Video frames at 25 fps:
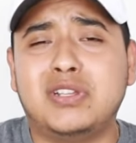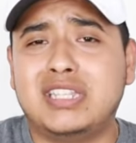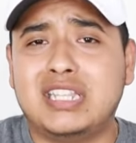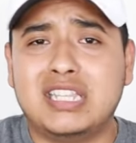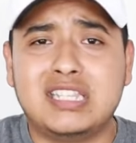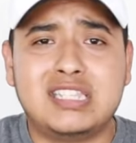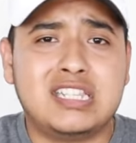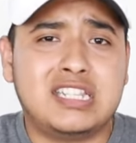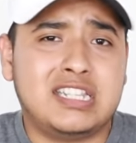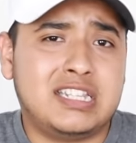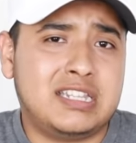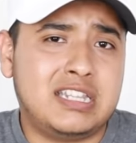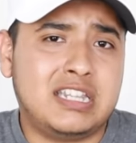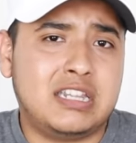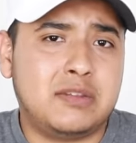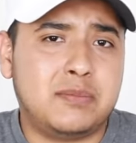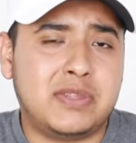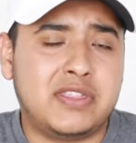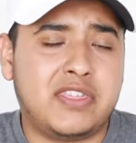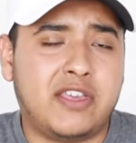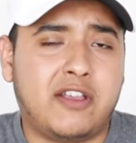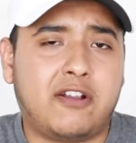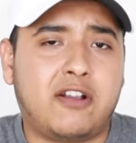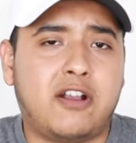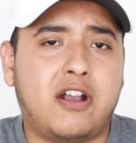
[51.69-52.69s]
It doesn't need to
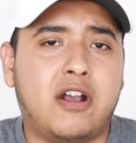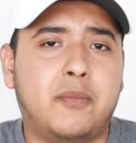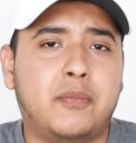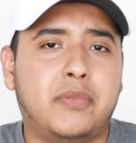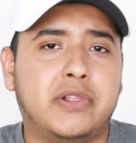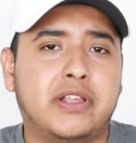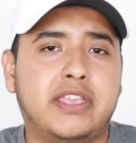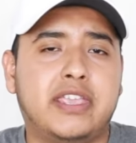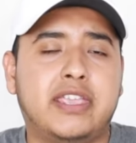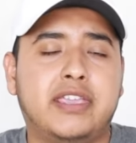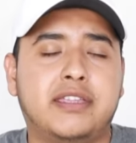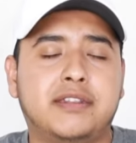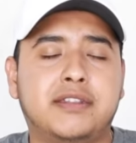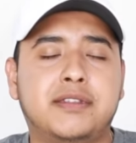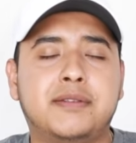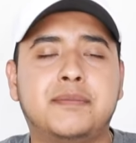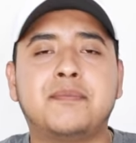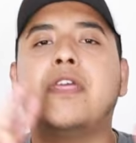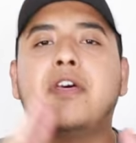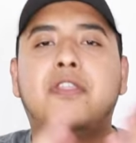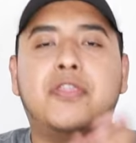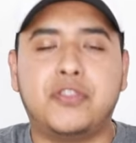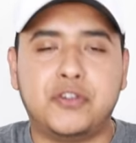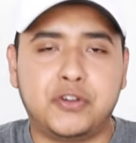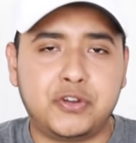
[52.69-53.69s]
be that
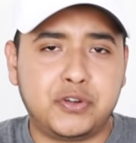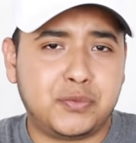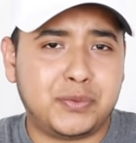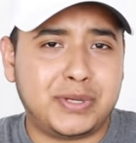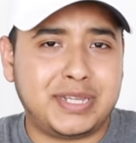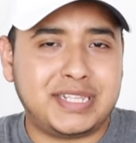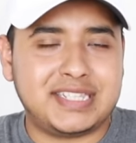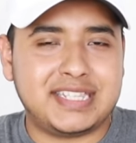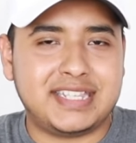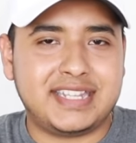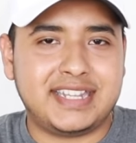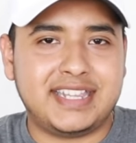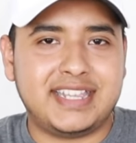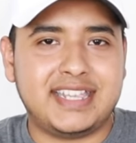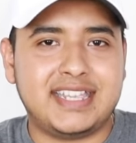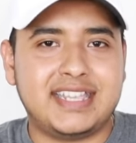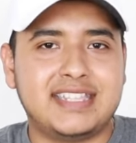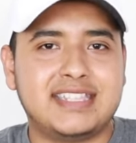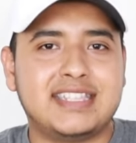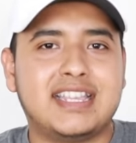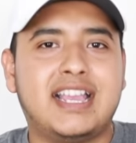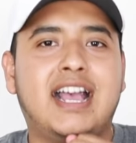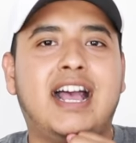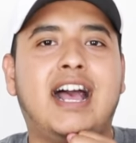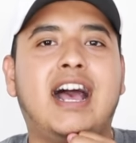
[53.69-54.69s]
complicated. The third reason
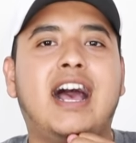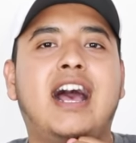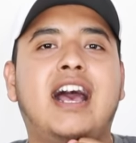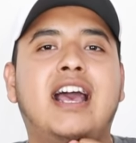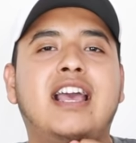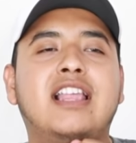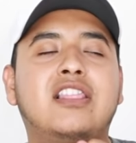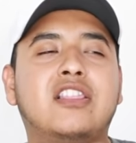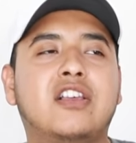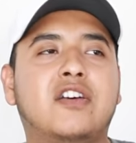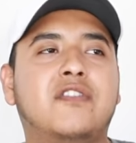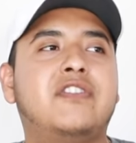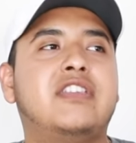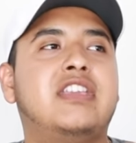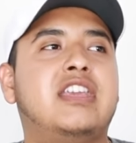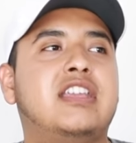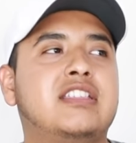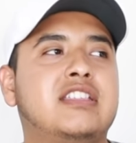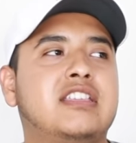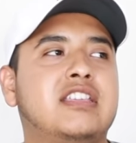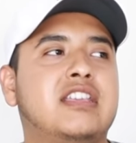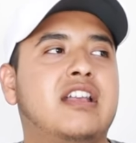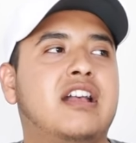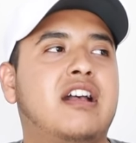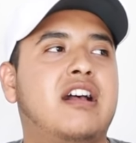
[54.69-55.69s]
is I love the
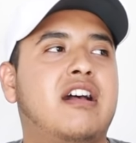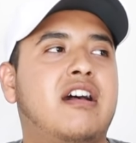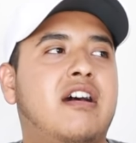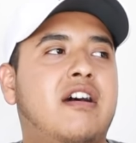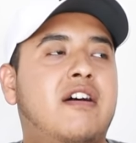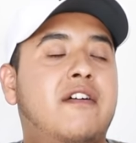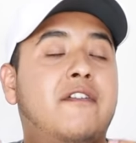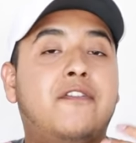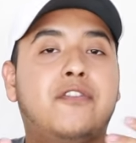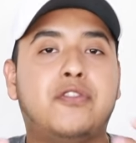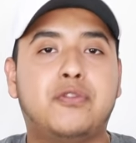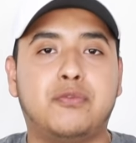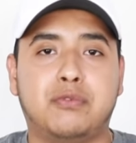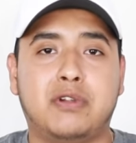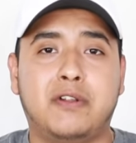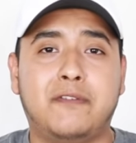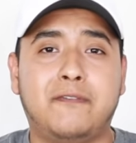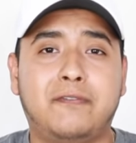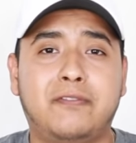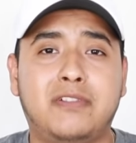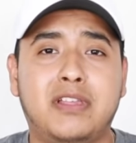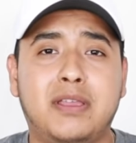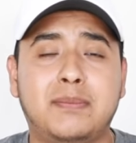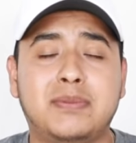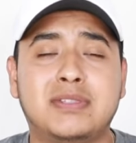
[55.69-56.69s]
idea of
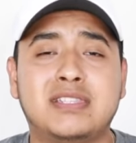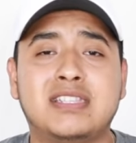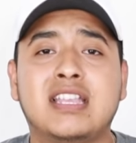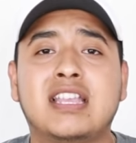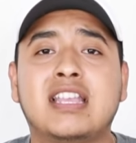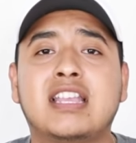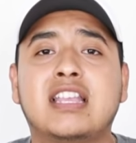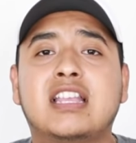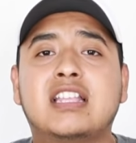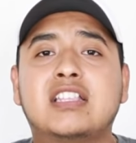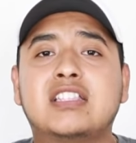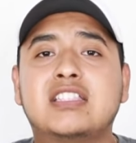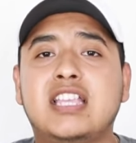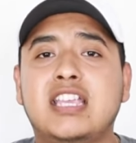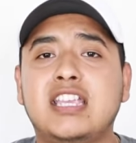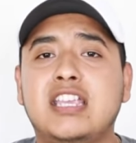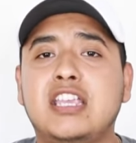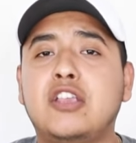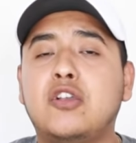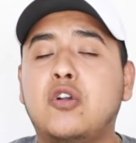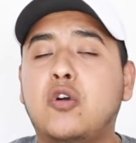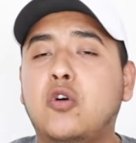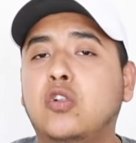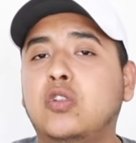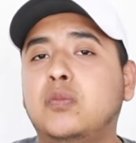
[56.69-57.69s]
thrift flips,
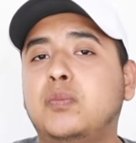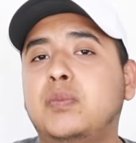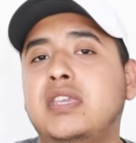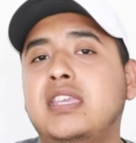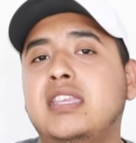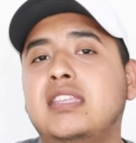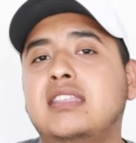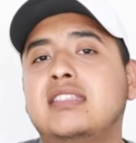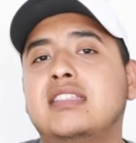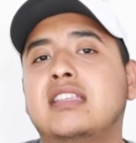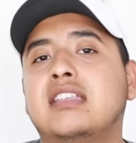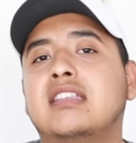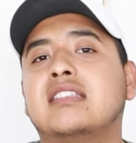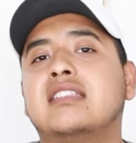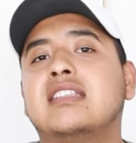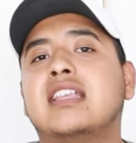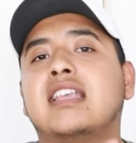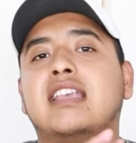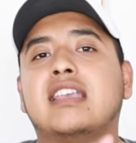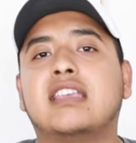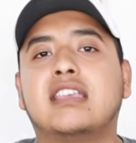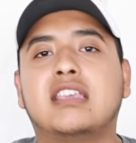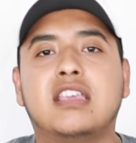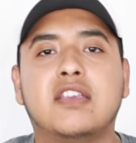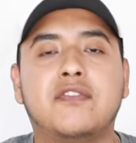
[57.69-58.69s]
taking old pieces,
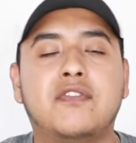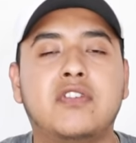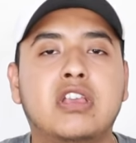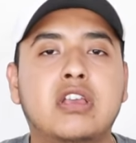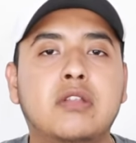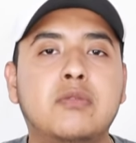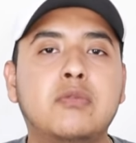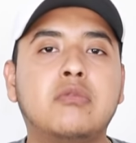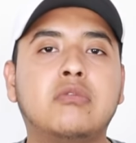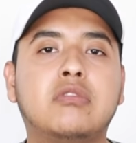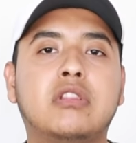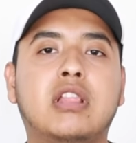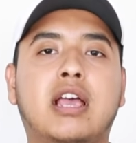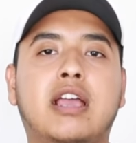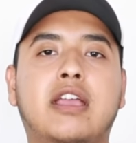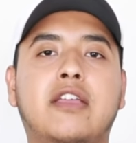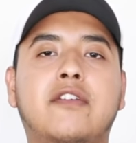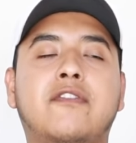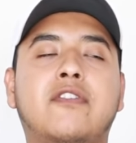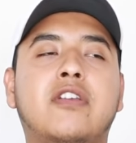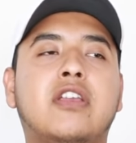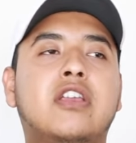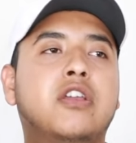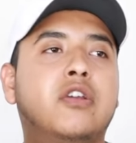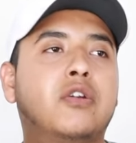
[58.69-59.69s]
giving them a new
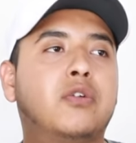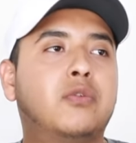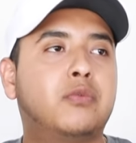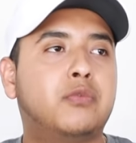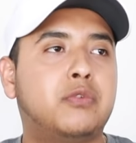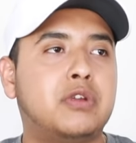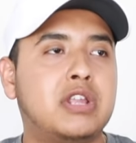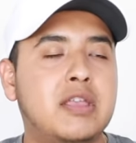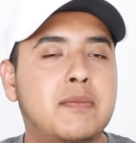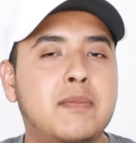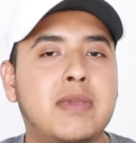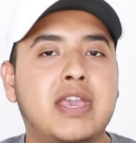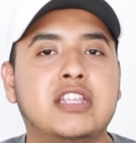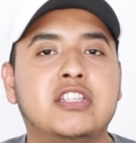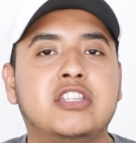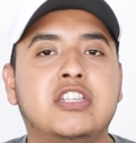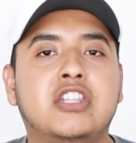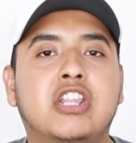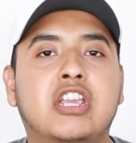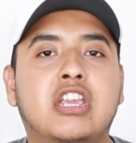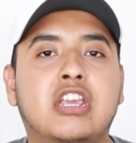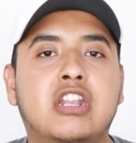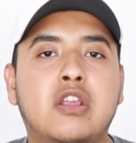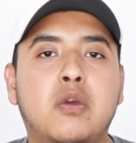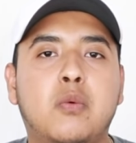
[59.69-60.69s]
life,
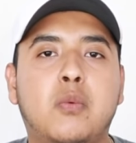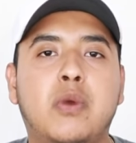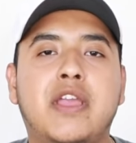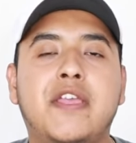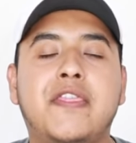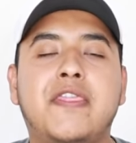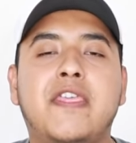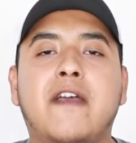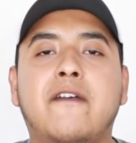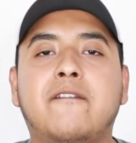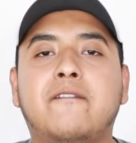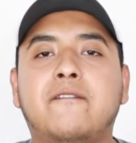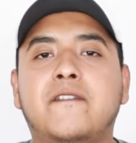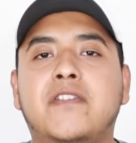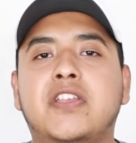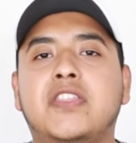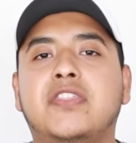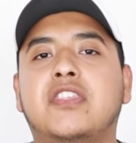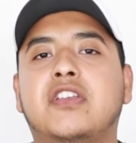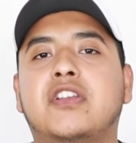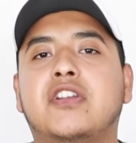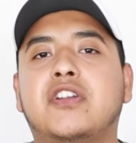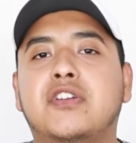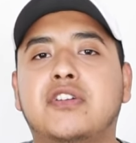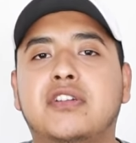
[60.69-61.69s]
reimagining in a way that
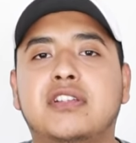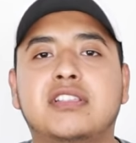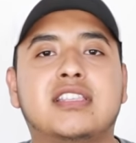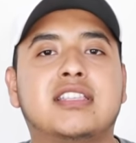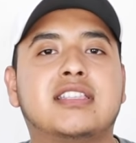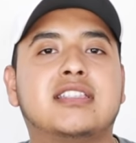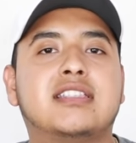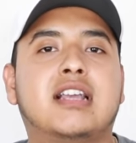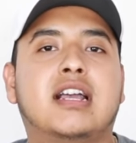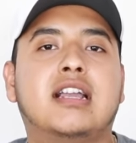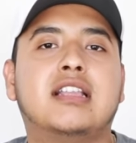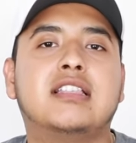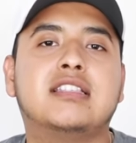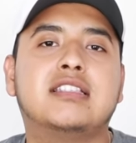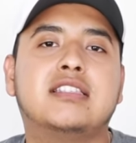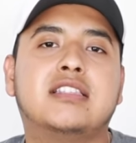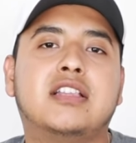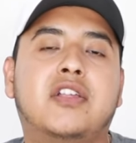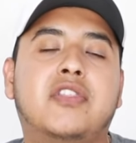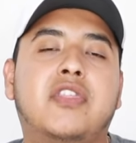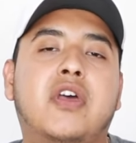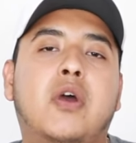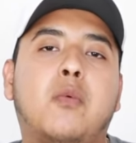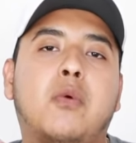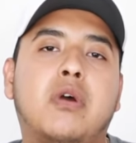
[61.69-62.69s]
fit the current design
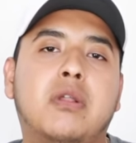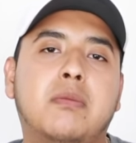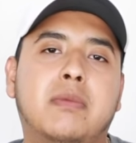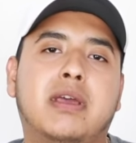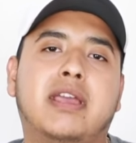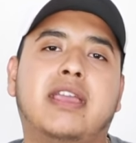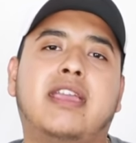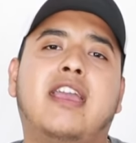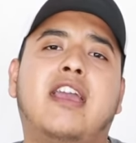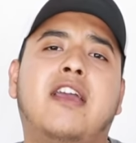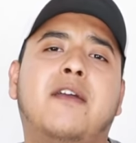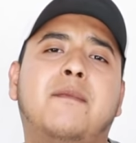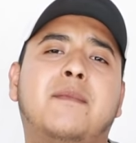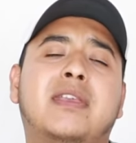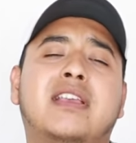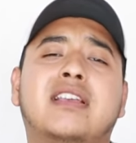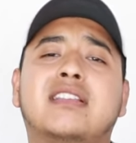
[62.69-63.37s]
style that one might have,